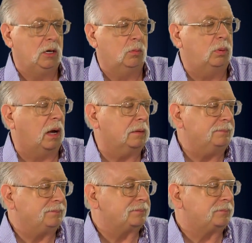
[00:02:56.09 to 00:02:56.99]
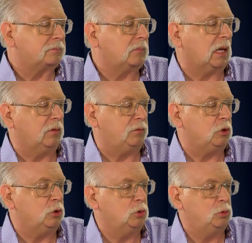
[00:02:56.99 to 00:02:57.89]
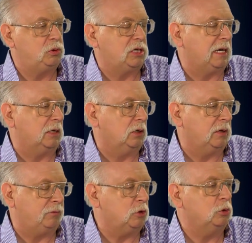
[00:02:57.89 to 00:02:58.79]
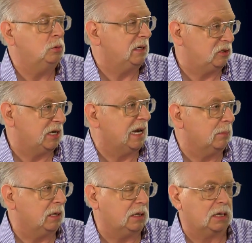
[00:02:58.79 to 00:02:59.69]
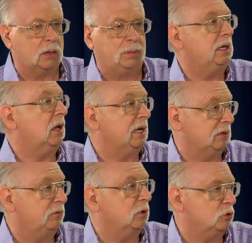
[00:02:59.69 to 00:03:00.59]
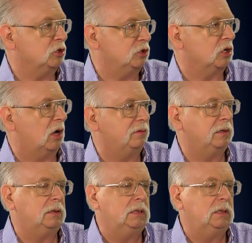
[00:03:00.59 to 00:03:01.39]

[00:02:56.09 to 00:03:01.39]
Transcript: But if you examine a company like Infusionsoft,